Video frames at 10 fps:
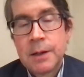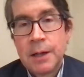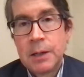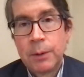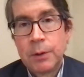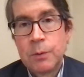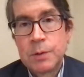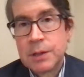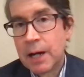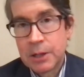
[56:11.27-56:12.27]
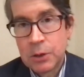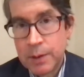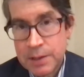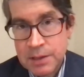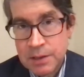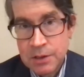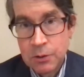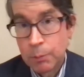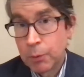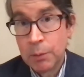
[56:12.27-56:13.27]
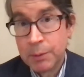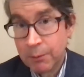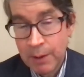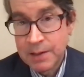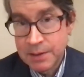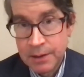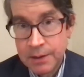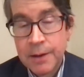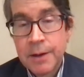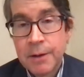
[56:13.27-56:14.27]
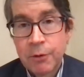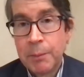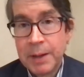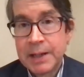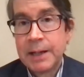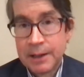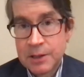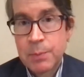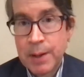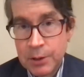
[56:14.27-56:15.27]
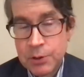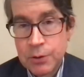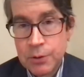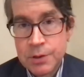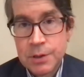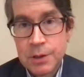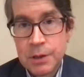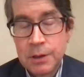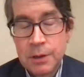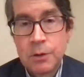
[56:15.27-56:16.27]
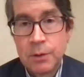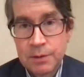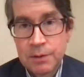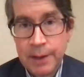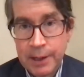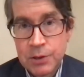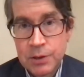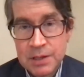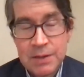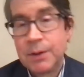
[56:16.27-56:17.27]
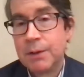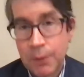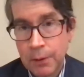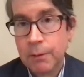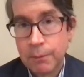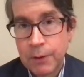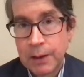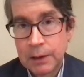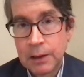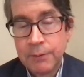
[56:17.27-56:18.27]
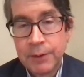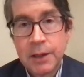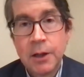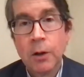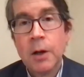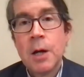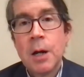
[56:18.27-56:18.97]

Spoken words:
anyone who's not a US citizen or permanent resident from making expenditures in US elections, even if they're frankly living here.